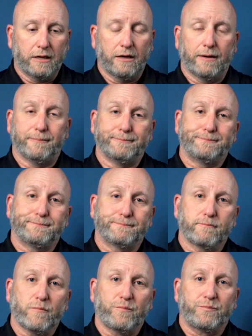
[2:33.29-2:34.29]
Um,
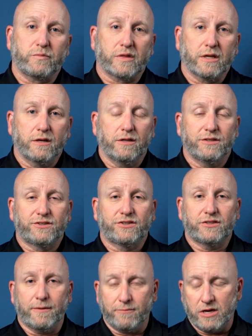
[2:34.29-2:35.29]

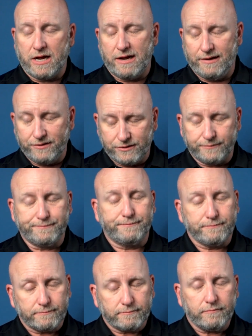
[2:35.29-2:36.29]
some guys
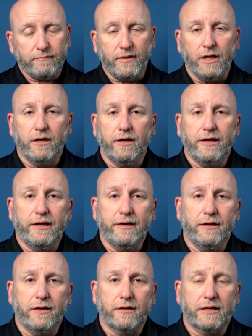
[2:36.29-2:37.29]

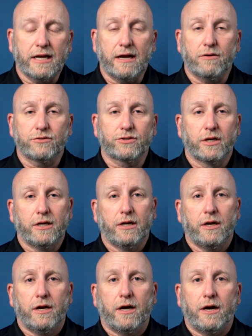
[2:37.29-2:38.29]
and uh, gals,
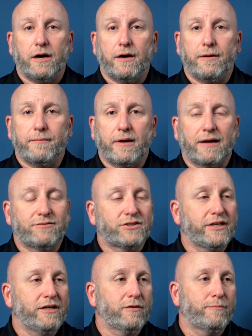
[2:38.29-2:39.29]
uh, I've
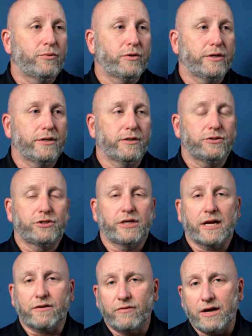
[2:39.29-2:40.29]
seen them put
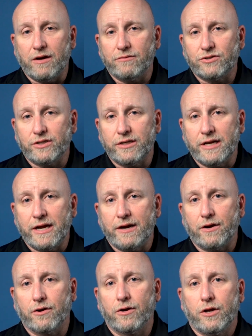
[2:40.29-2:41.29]
check valves in
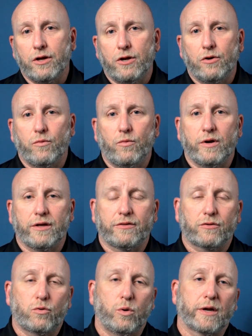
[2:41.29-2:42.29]
there,
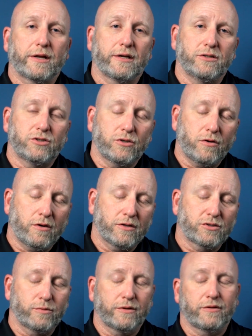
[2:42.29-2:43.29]
with quick
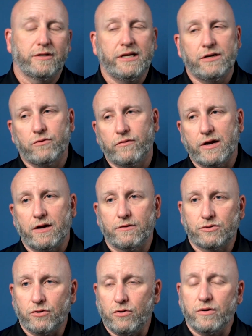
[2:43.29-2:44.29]
exhaust, with needle
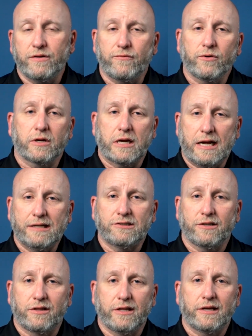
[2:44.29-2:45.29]
valves, all different
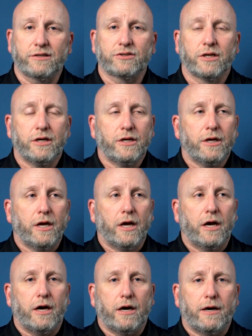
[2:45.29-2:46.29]
kinds of things.
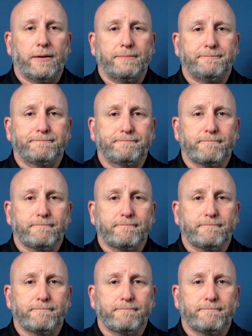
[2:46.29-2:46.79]
Um,